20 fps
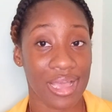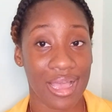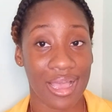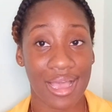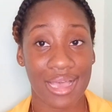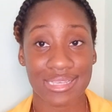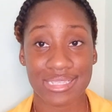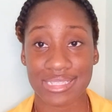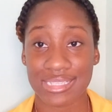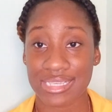
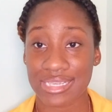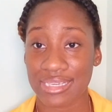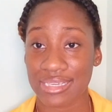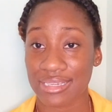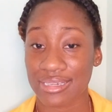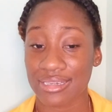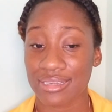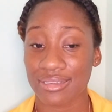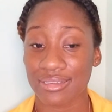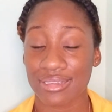
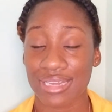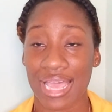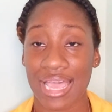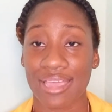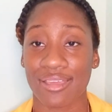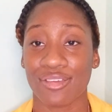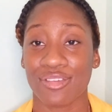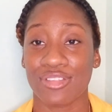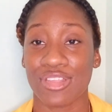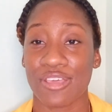acid,
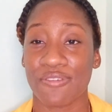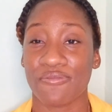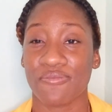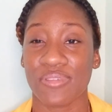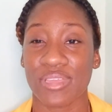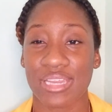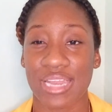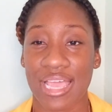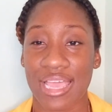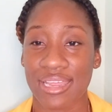like they
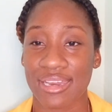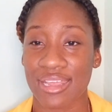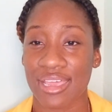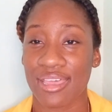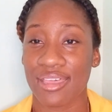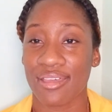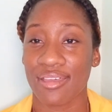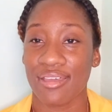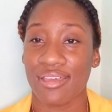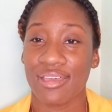feel like
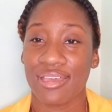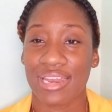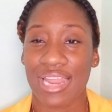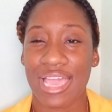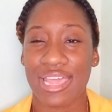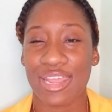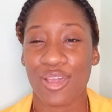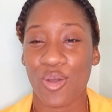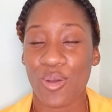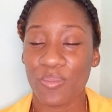they
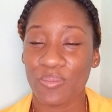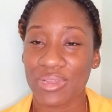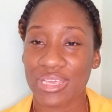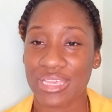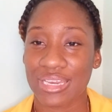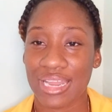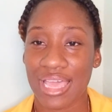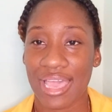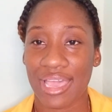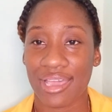
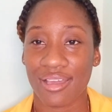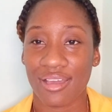complain like